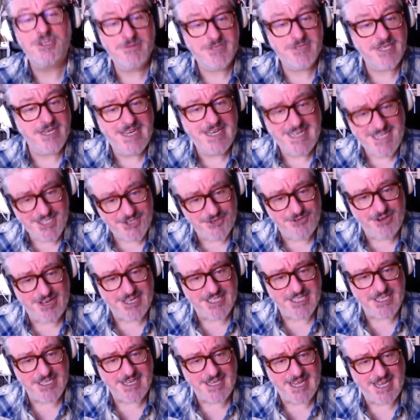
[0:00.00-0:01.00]
was an
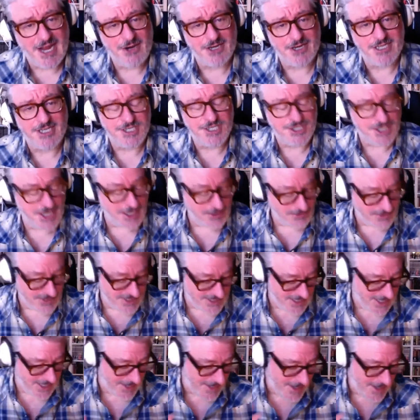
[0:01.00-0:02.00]
interesting character, shall we
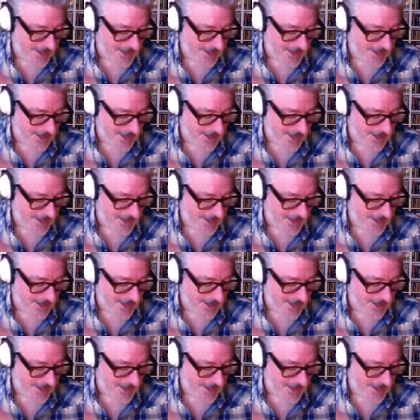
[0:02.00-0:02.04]
say.